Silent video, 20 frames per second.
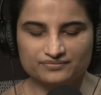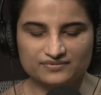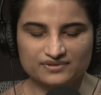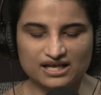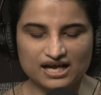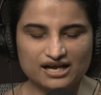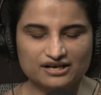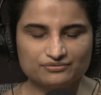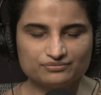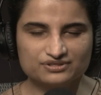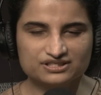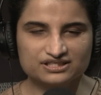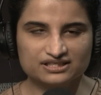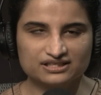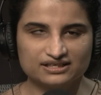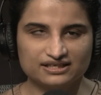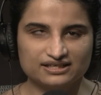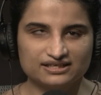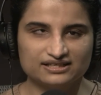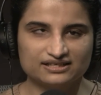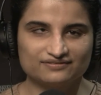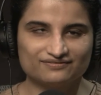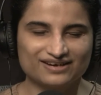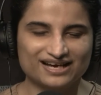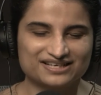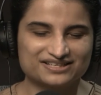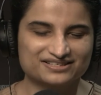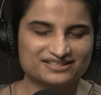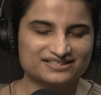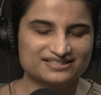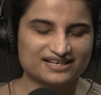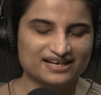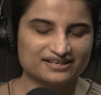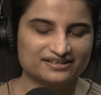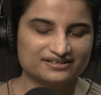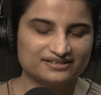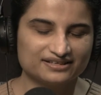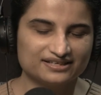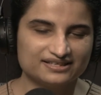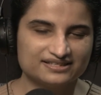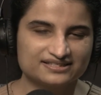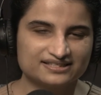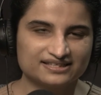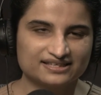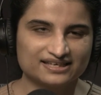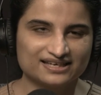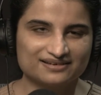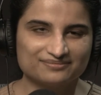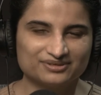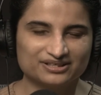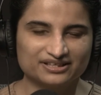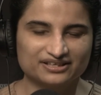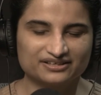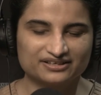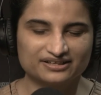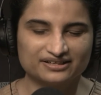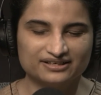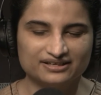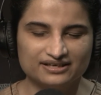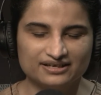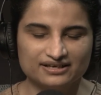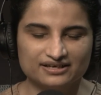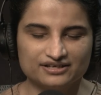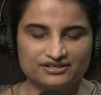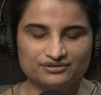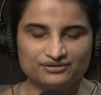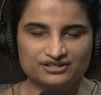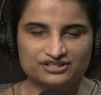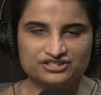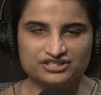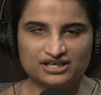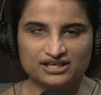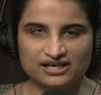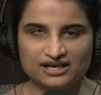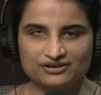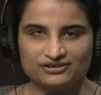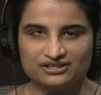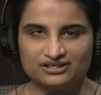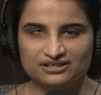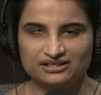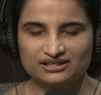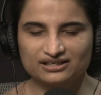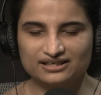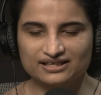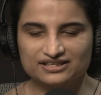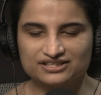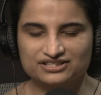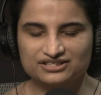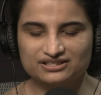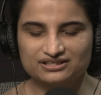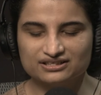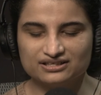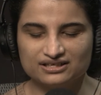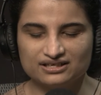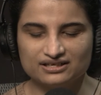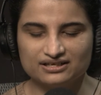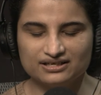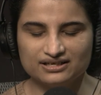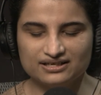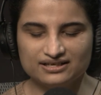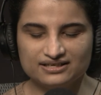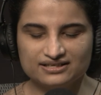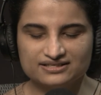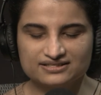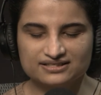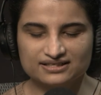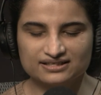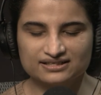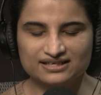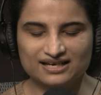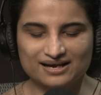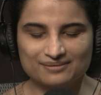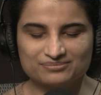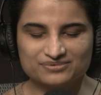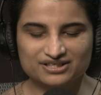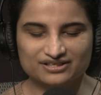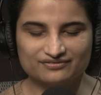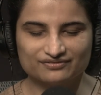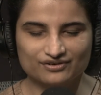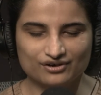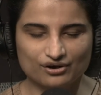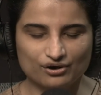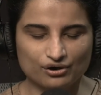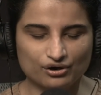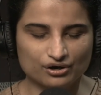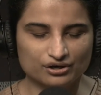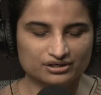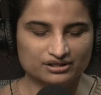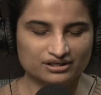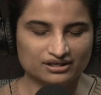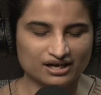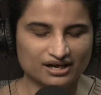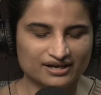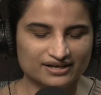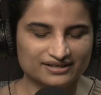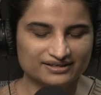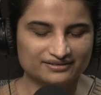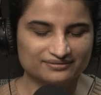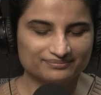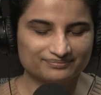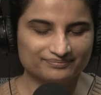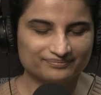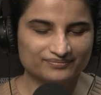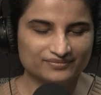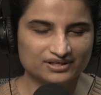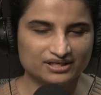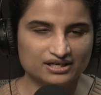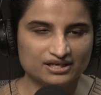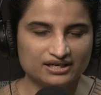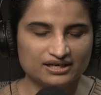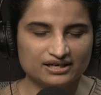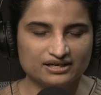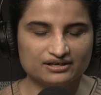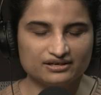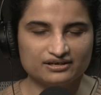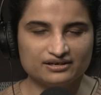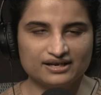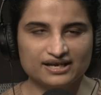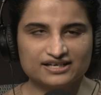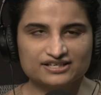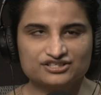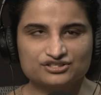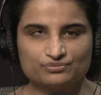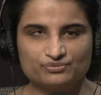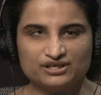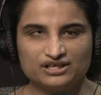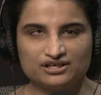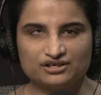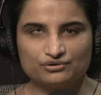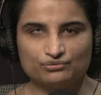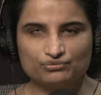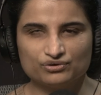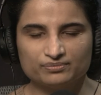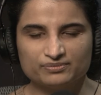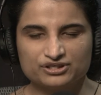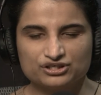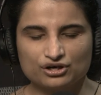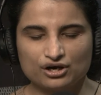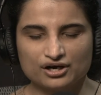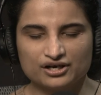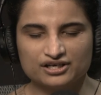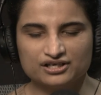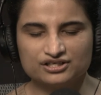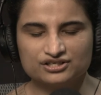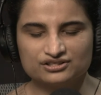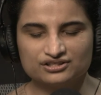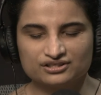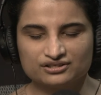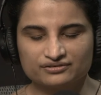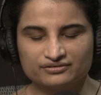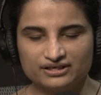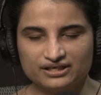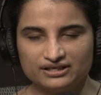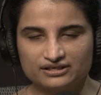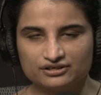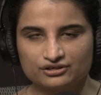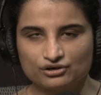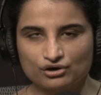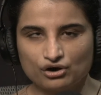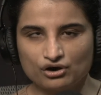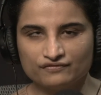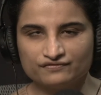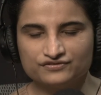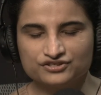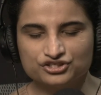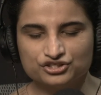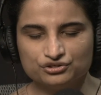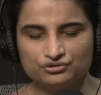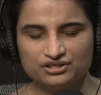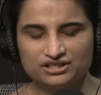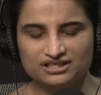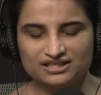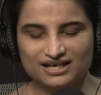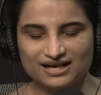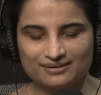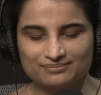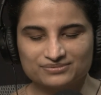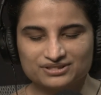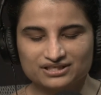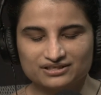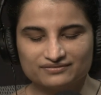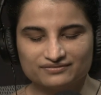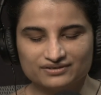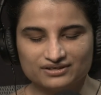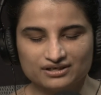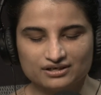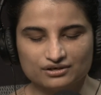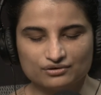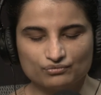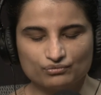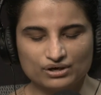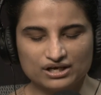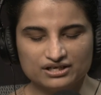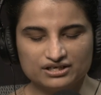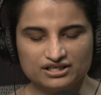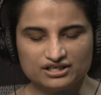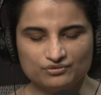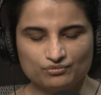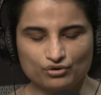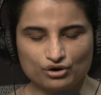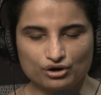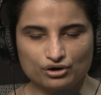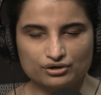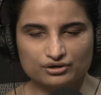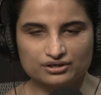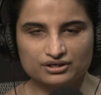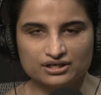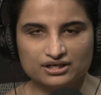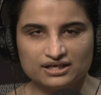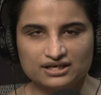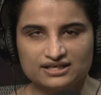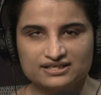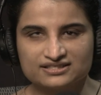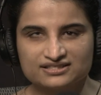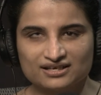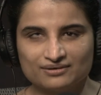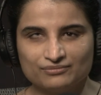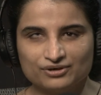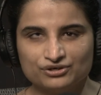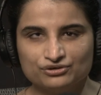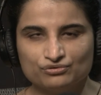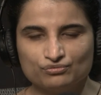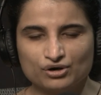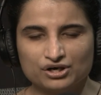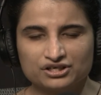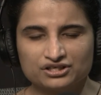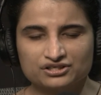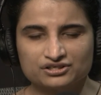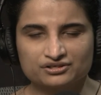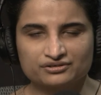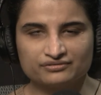That was Canadian fashion designer Izzy Camilleri. You can check out her collection, Is Adaptive, online. Next week, we'll be talking to the creator of June Adaptive. Wendy Wong is someone who wanted to